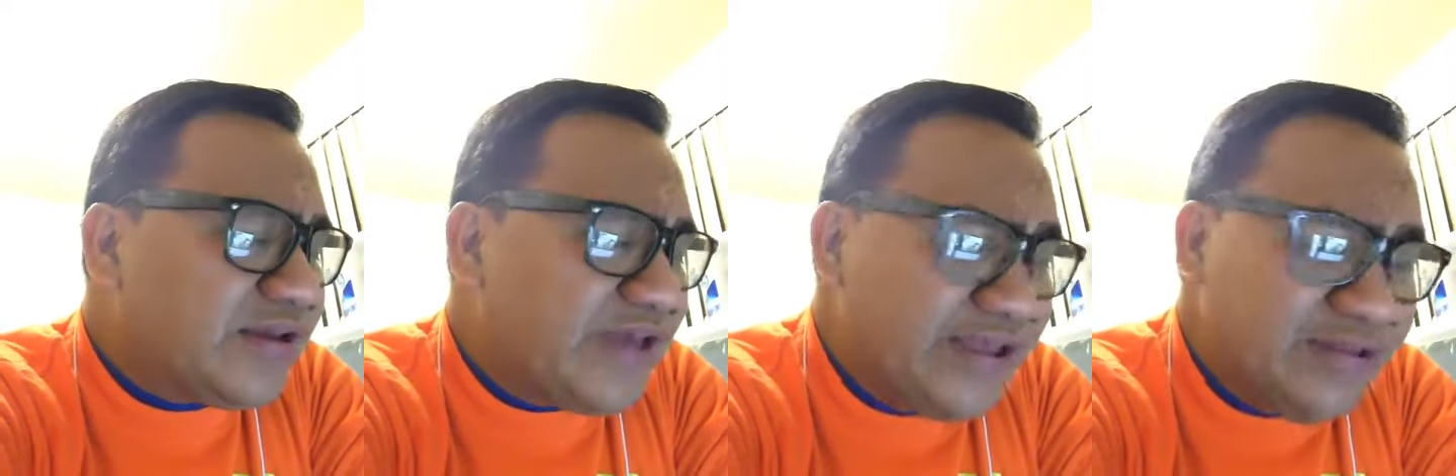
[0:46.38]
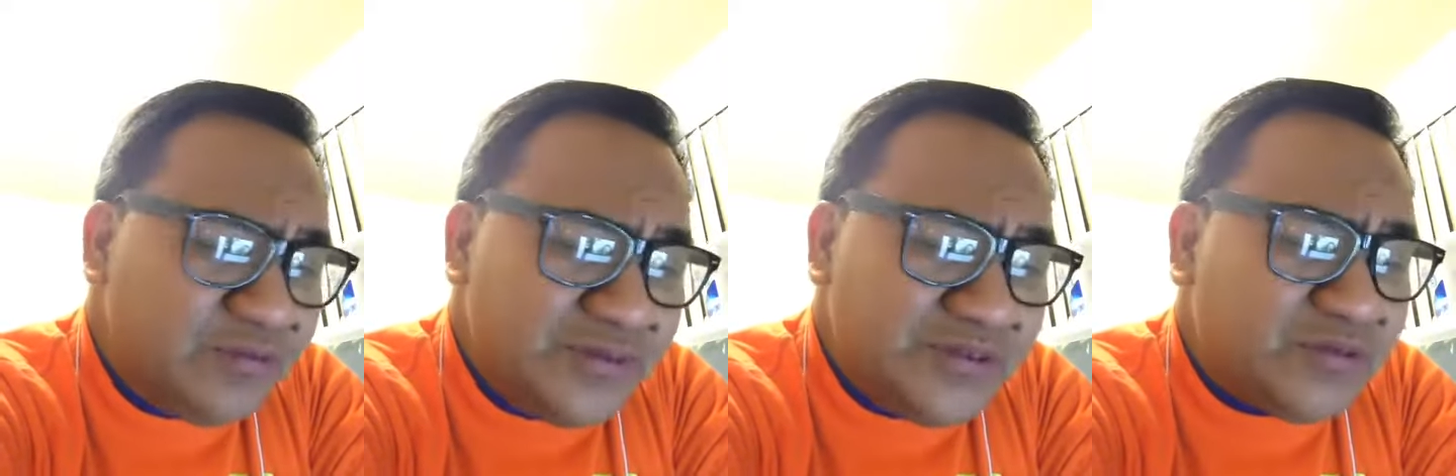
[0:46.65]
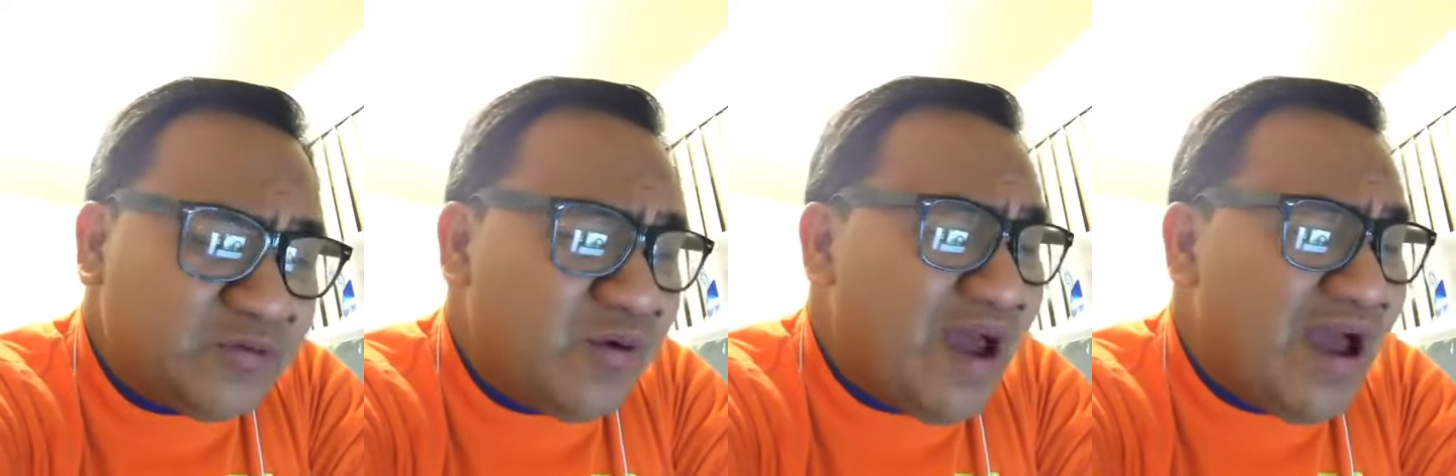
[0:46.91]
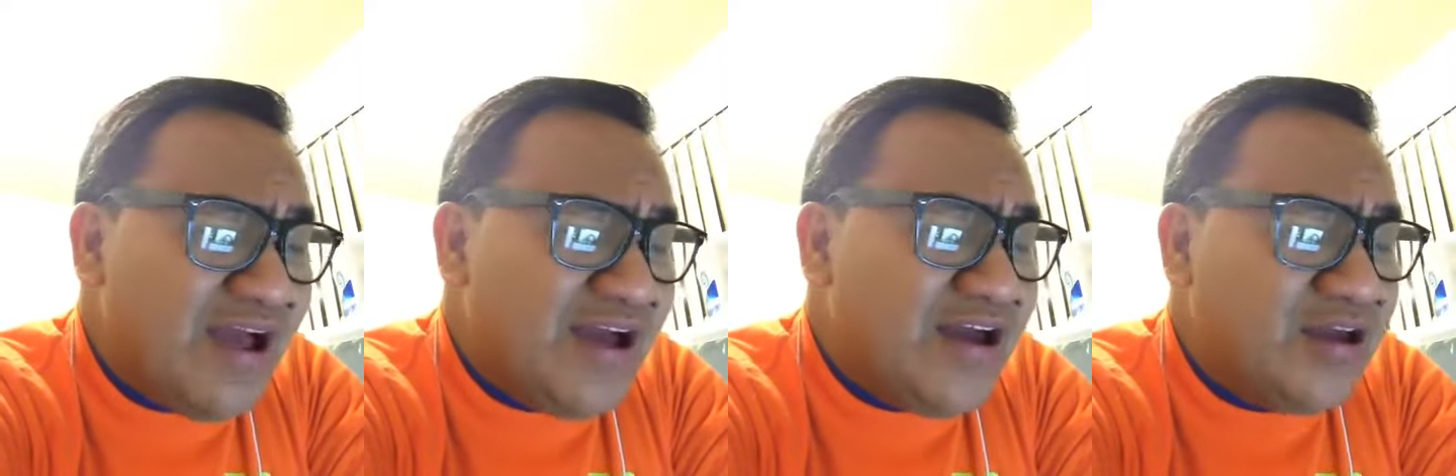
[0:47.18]
Can't we
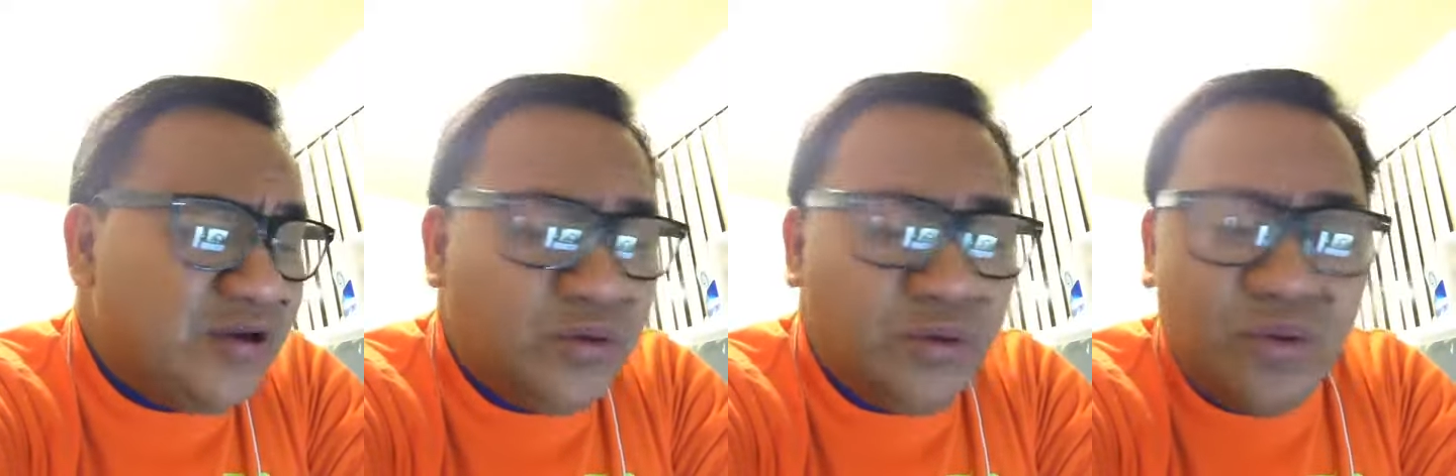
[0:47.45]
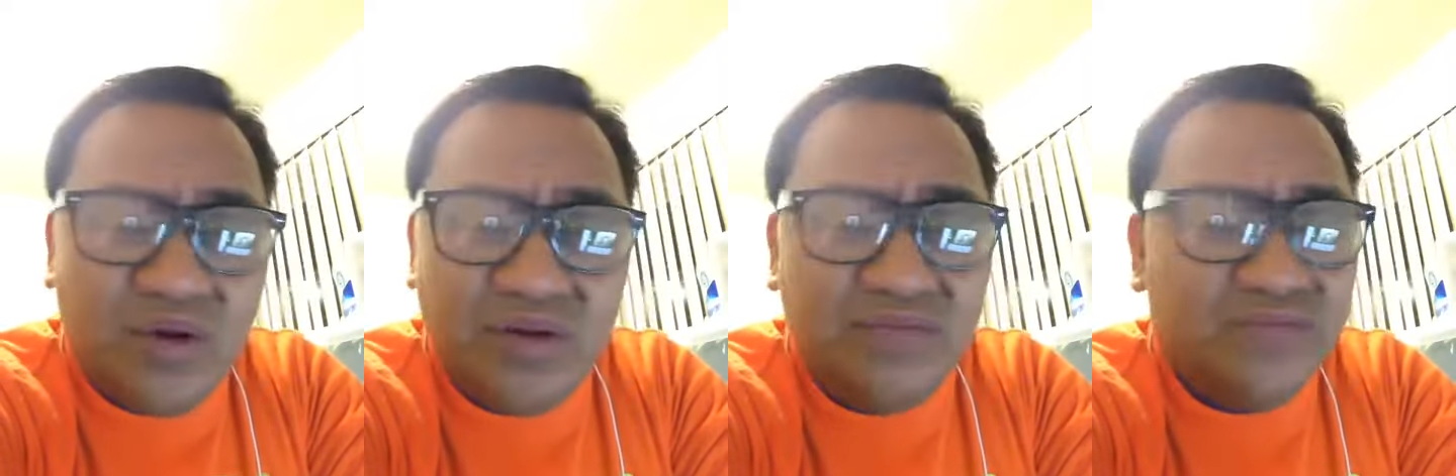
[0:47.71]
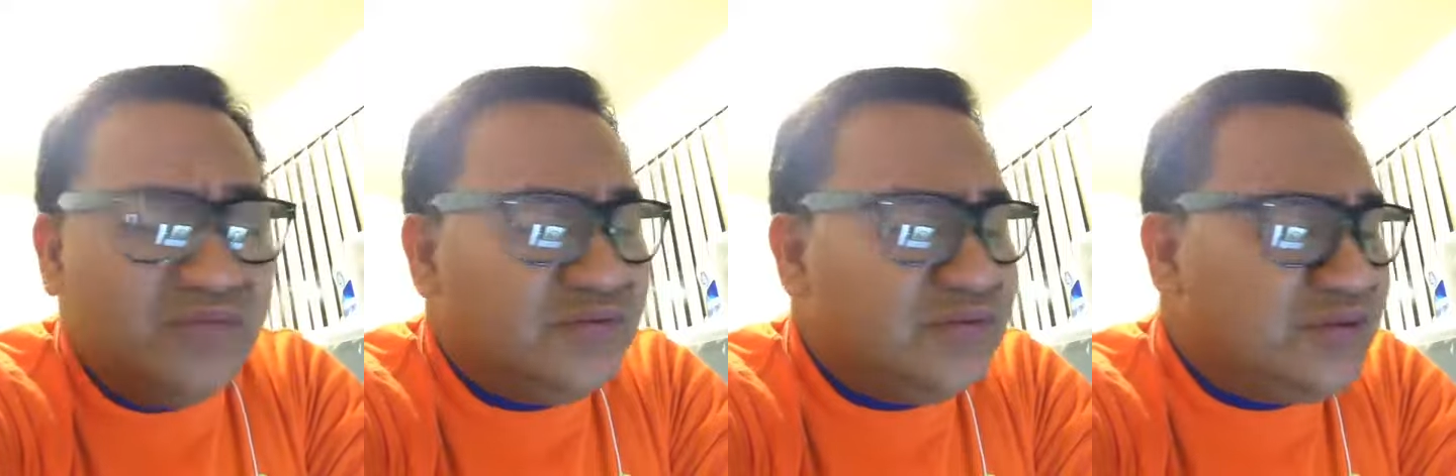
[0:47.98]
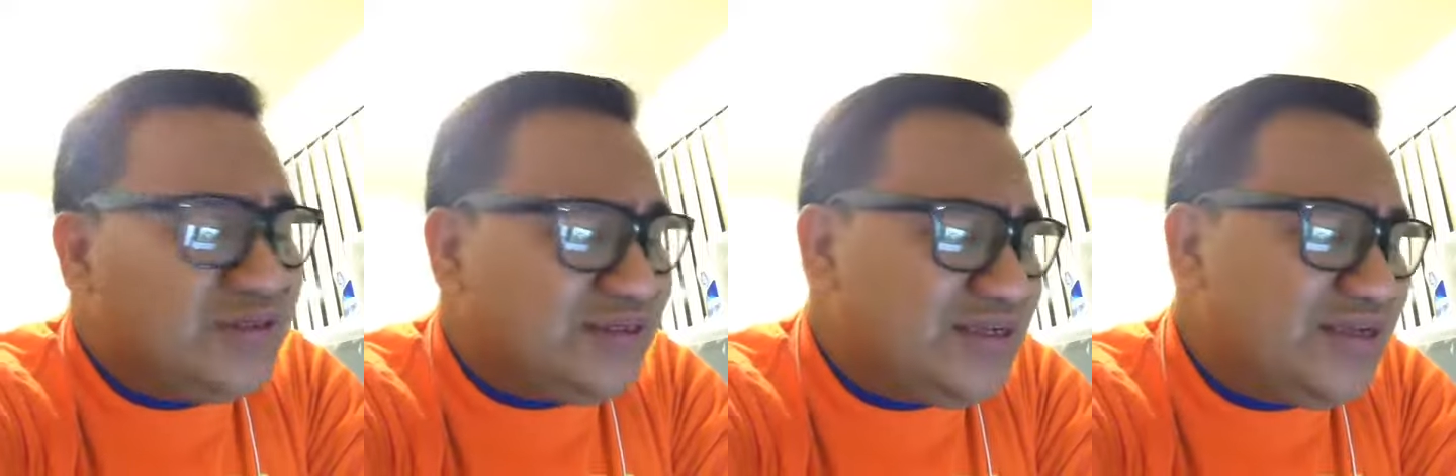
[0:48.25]
try to
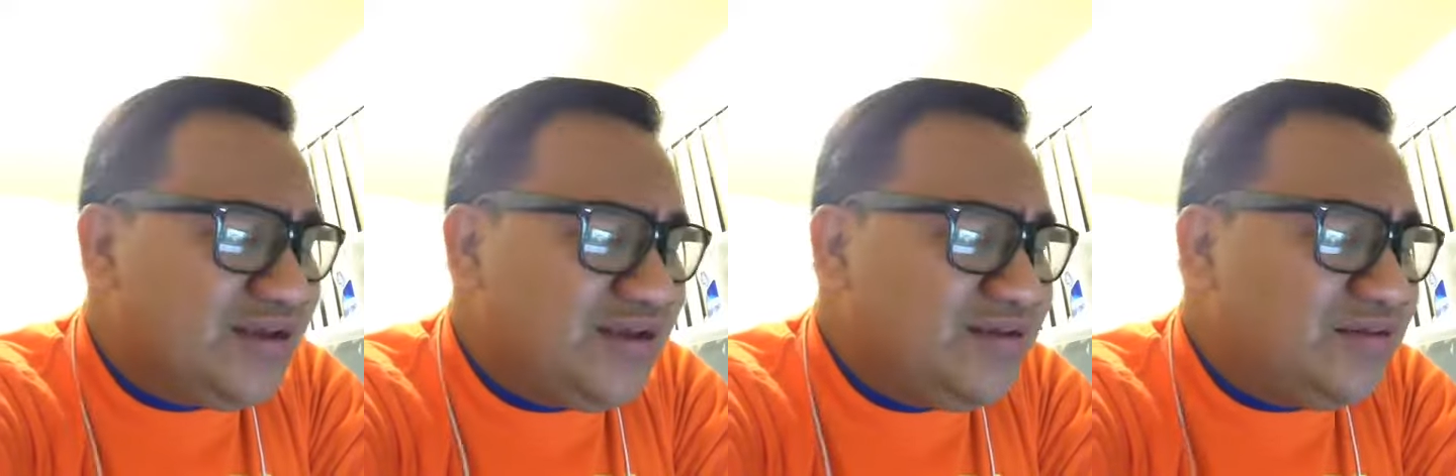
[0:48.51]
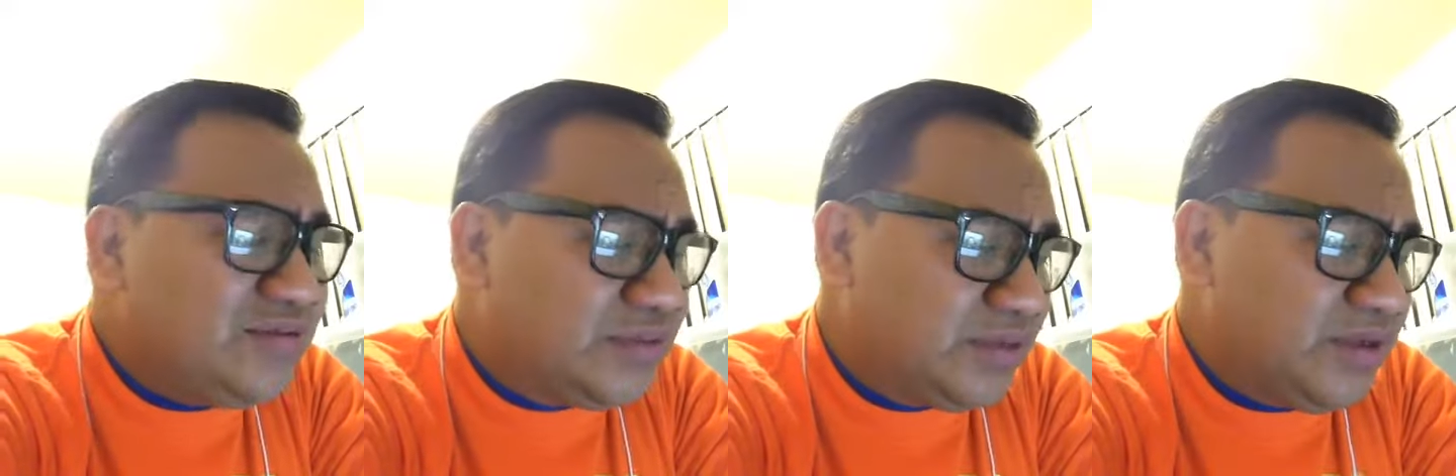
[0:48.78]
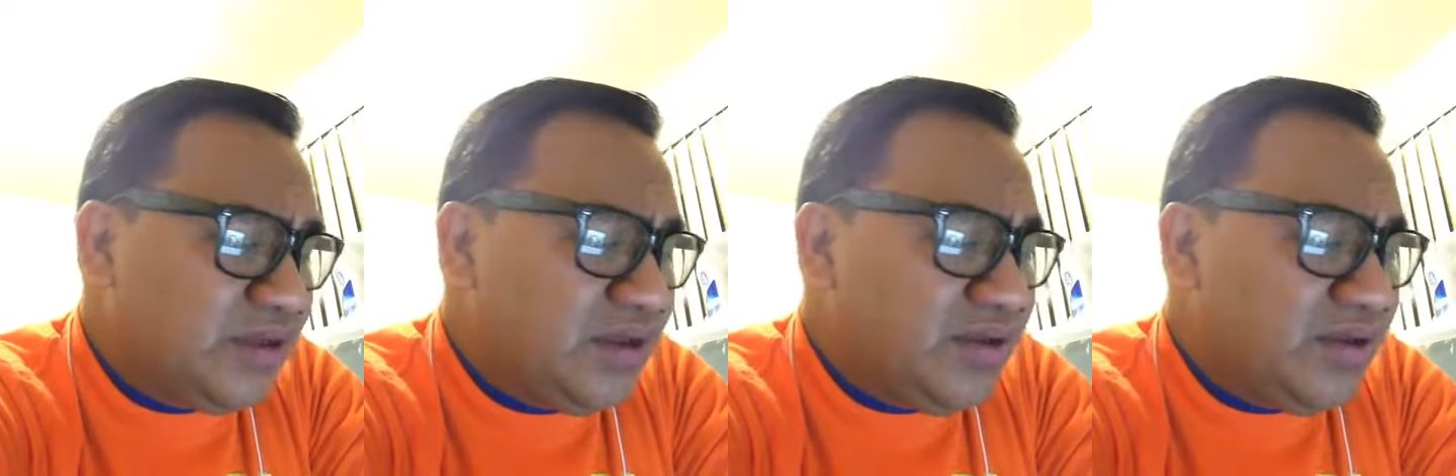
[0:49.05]
understand